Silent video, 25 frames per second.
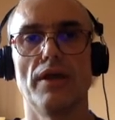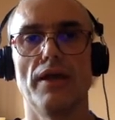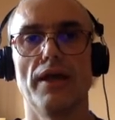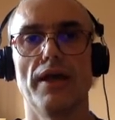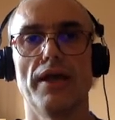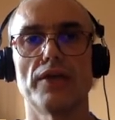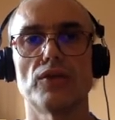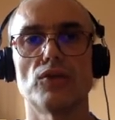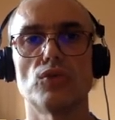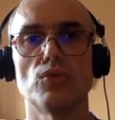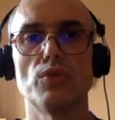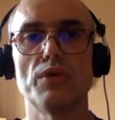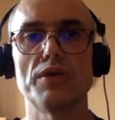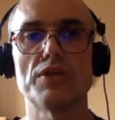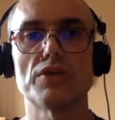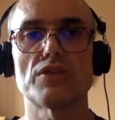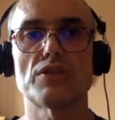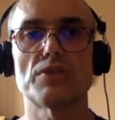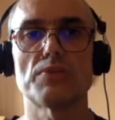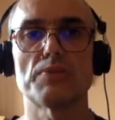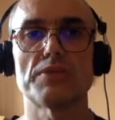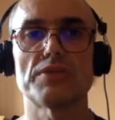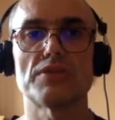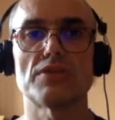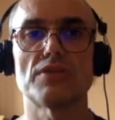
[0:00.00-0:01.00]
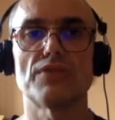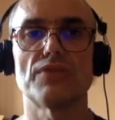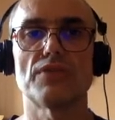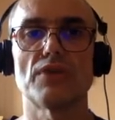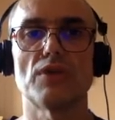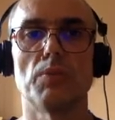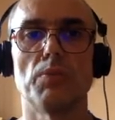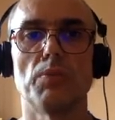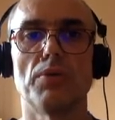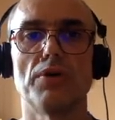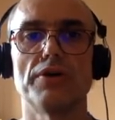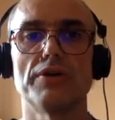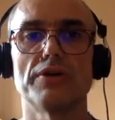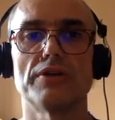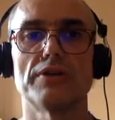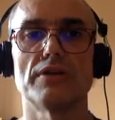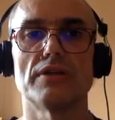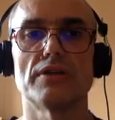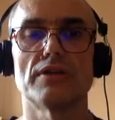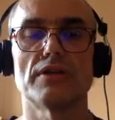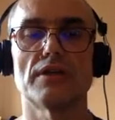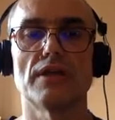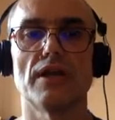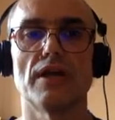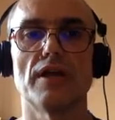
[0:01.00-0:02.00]
At which specific point
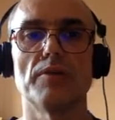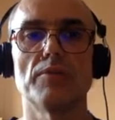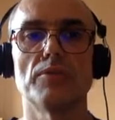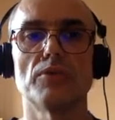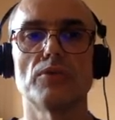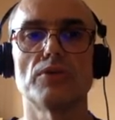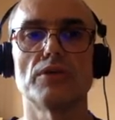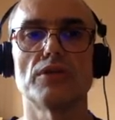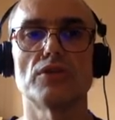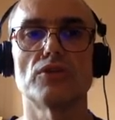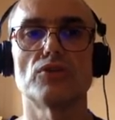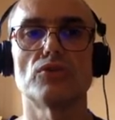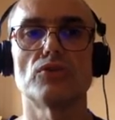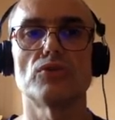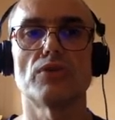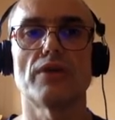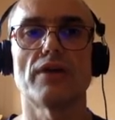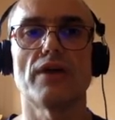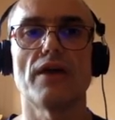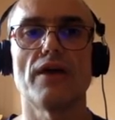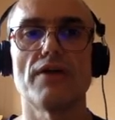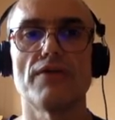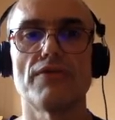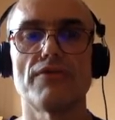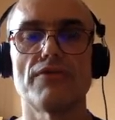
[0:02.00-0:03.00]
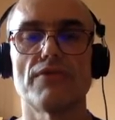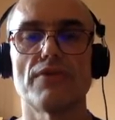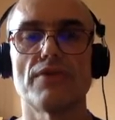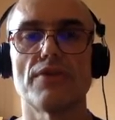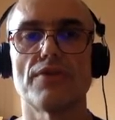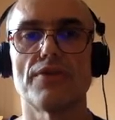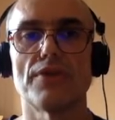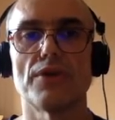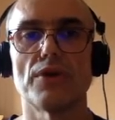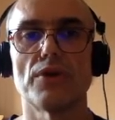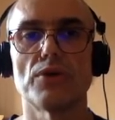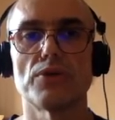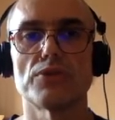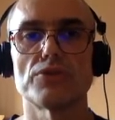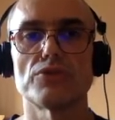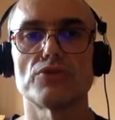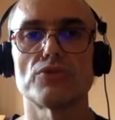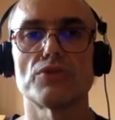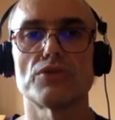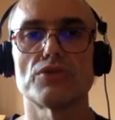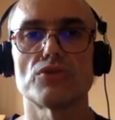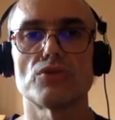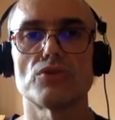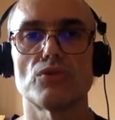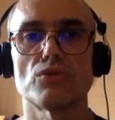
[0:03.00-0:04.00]
in time you need to have those
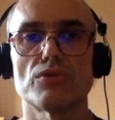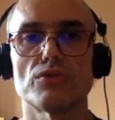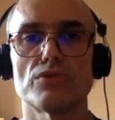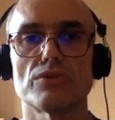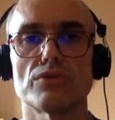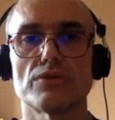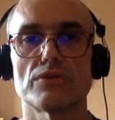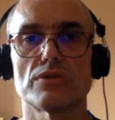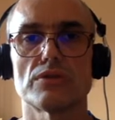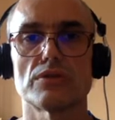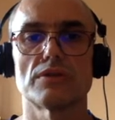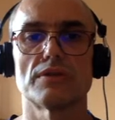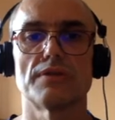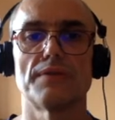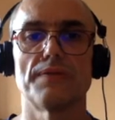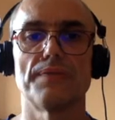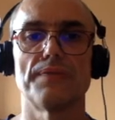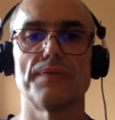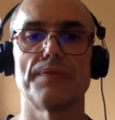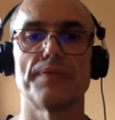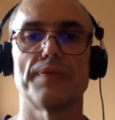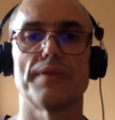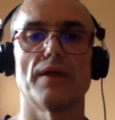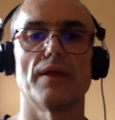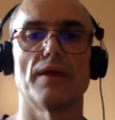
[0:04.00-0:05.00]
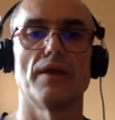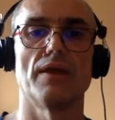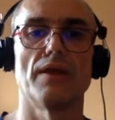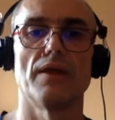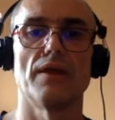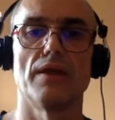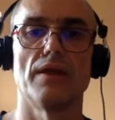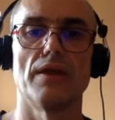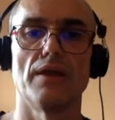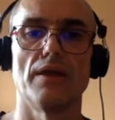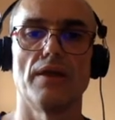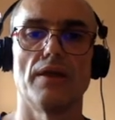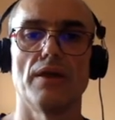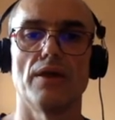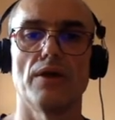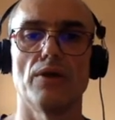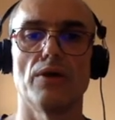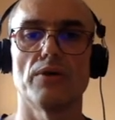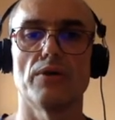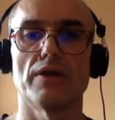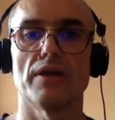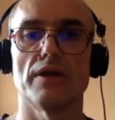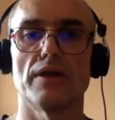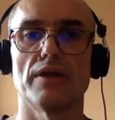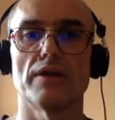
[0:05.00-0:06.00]
resources?
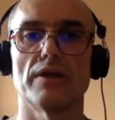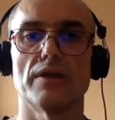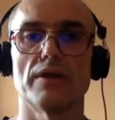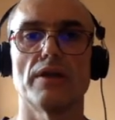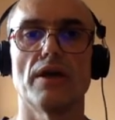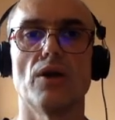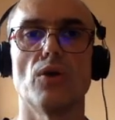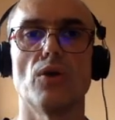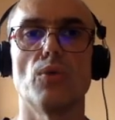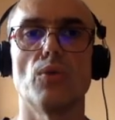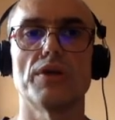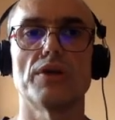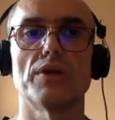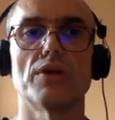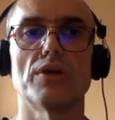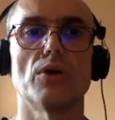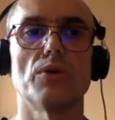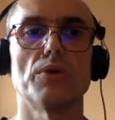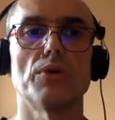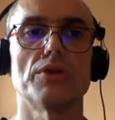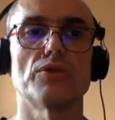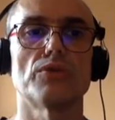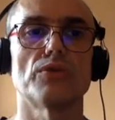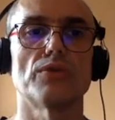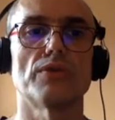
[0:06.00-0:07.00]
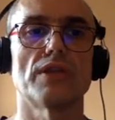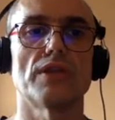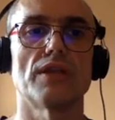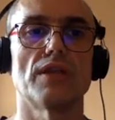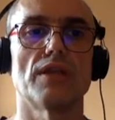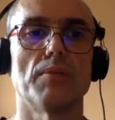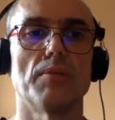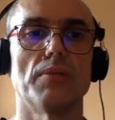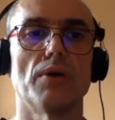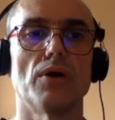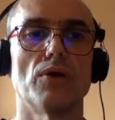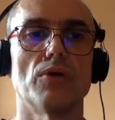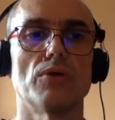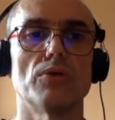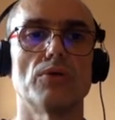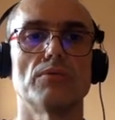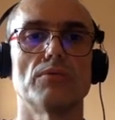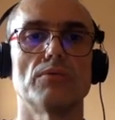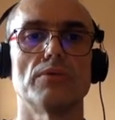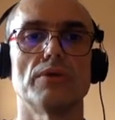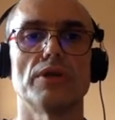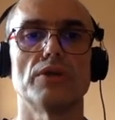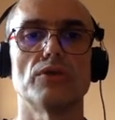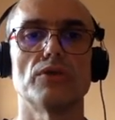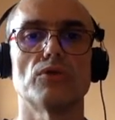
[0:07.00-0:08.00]
Okay, now we go into the
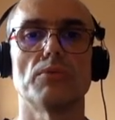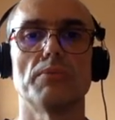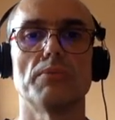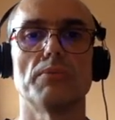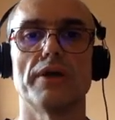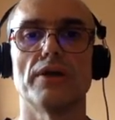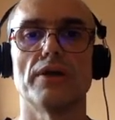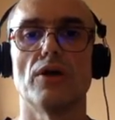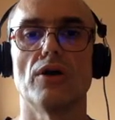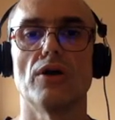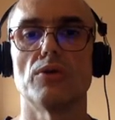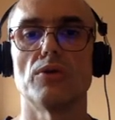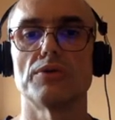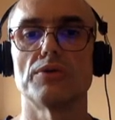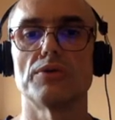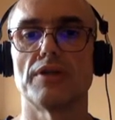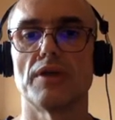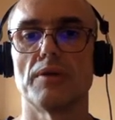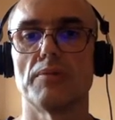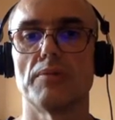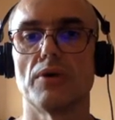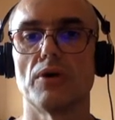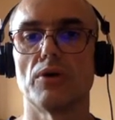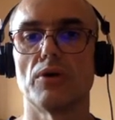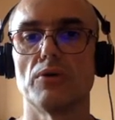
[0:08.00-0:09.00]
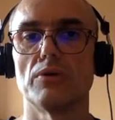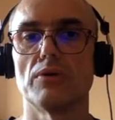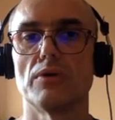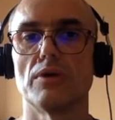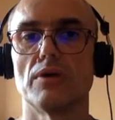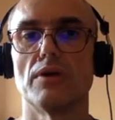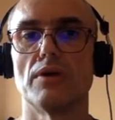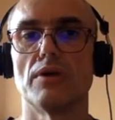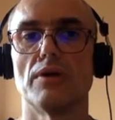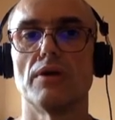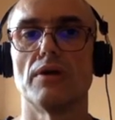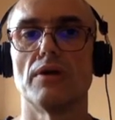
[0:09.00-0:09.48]
demo, into my own demo.